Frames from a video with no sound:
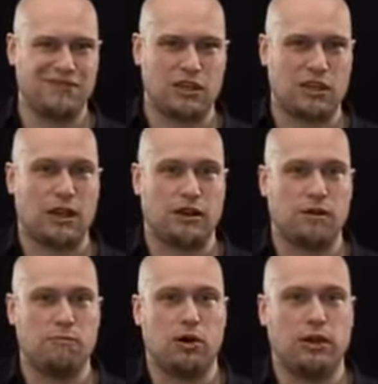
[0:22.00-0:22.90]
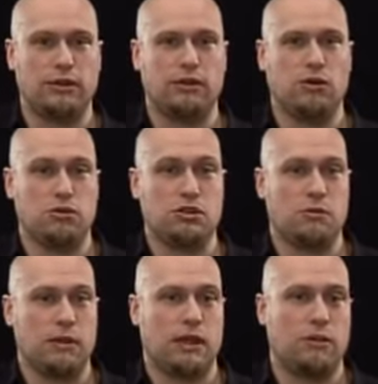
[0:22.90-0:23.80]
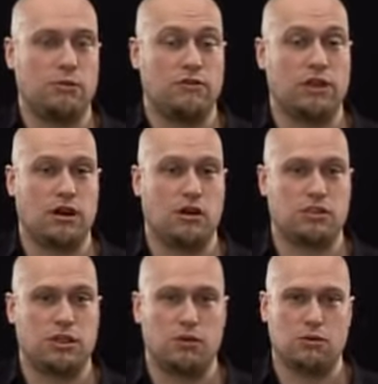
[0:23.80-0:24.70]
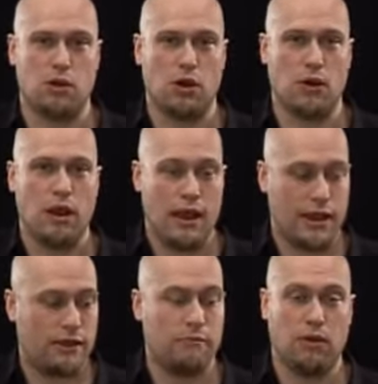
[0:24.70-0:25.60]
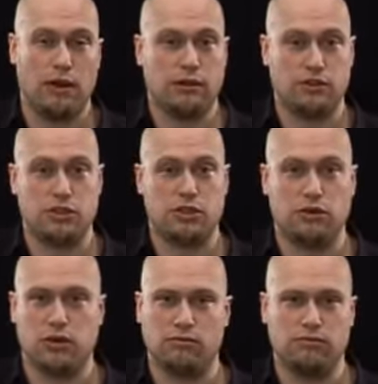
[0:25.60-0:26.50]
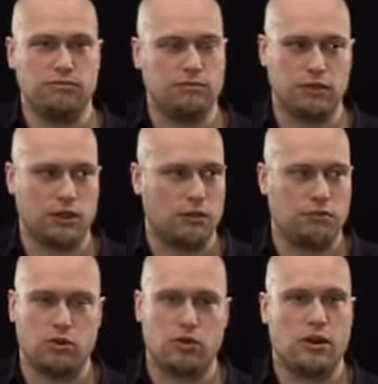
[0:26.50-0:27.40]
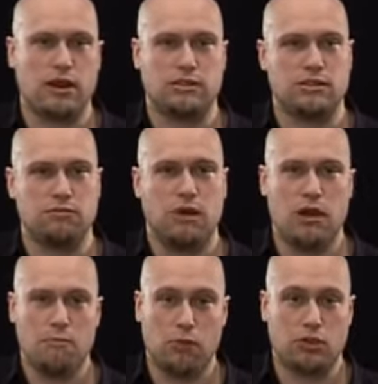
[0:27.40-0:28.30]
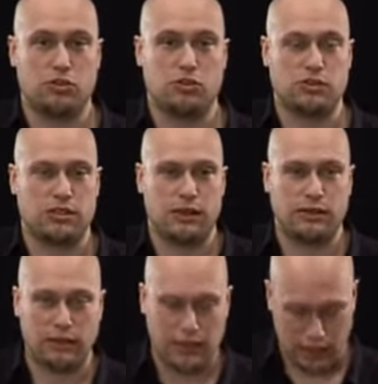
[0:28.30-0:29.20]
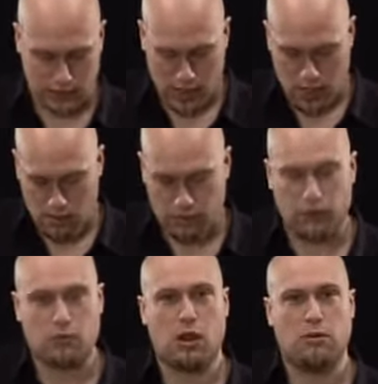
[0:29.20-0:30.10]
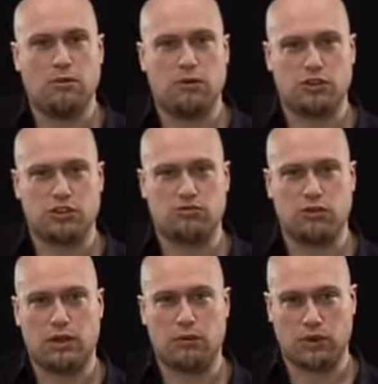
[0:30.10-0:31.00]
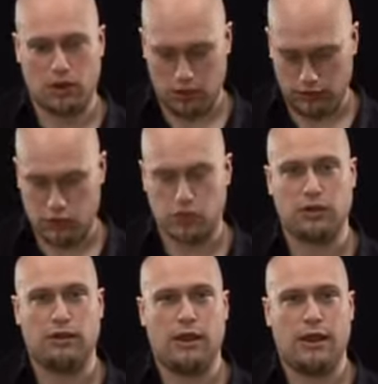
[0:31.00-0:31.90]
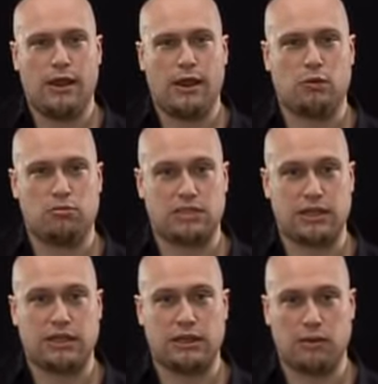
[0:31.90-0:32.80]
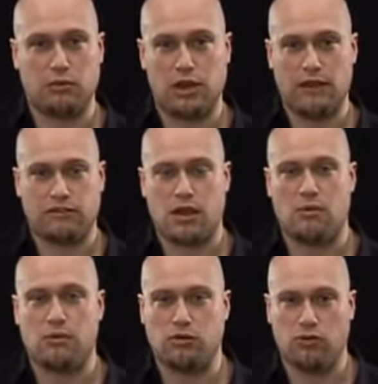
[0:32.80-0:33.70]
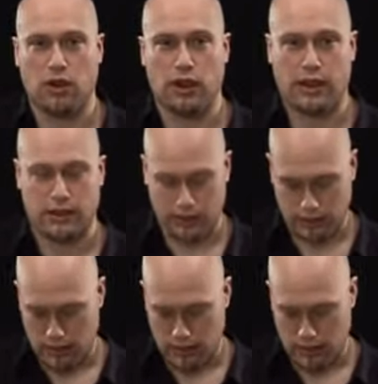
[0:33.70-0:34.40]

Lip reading: You can combine alternate picking with legato as well, and the two can create some monstrous sounding licks. But for the moment, I just really want to kind of try and help syncing up your left hand with your right hand.